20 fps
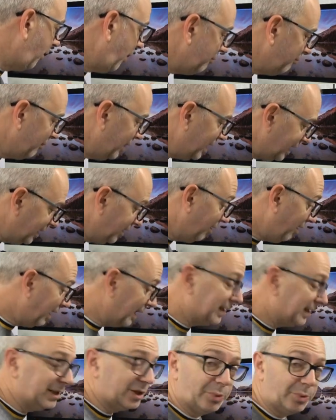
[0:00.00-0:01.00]
I really
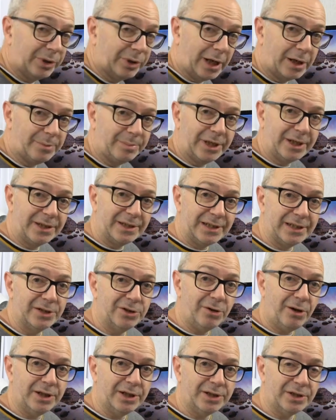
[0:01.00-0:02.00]
like this product because it's
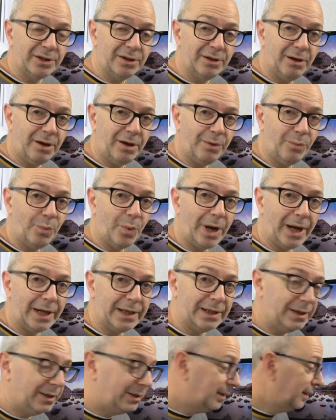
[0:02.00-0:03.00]
nice and
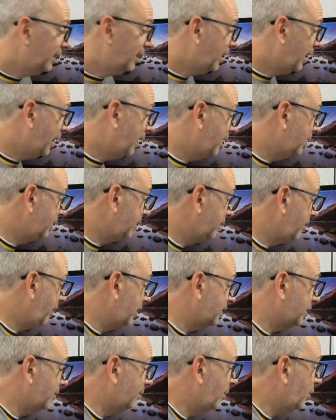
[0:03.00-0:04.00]
lightweight, uh,
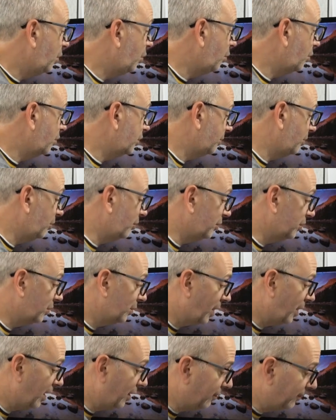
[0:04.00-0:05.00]
nice and portable as
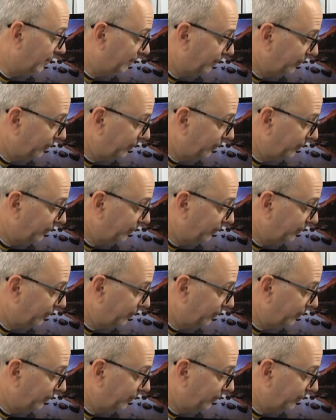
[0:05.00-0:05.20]
well.